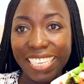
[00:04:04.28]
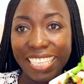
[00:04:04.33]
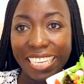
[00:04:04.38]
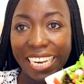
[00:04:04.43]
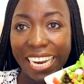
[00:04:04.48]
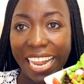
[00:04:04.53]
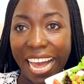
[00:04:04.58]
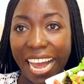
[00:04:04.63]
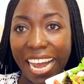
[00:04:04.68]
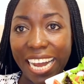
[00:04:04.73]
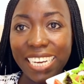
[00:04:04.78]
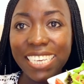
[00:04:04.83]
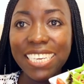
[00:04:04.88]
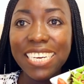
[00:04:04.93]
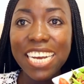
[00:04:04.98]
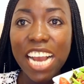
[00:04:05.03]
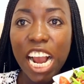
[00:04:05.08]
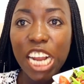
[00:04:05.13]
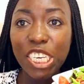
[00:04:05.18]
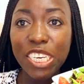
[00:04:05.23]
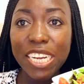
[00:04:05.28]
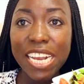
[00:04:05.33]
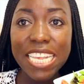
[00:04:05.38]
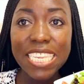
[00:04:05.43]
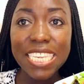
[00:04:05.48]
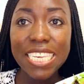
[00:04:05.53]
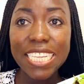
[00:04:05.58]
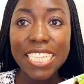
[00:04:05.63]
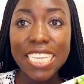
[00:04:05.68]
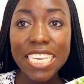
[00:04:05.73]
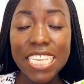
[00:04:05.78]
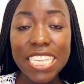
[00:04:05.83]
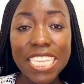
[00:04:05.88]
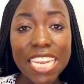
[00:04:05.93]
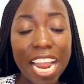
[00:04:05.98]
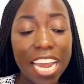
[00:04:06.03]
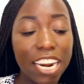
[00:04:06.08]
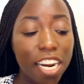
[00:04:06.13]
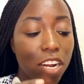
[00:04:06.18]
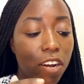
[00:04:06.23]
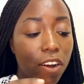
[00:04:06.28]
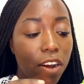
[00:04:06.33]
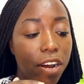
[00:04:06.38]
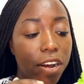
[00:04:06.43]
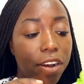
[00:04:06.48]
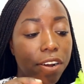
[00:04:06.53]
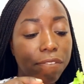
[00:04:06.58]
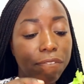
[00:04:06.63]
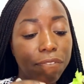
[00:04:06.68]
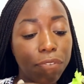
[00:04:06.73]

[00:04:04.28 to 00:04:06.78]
it's a lot as you can see this is the kind of uh,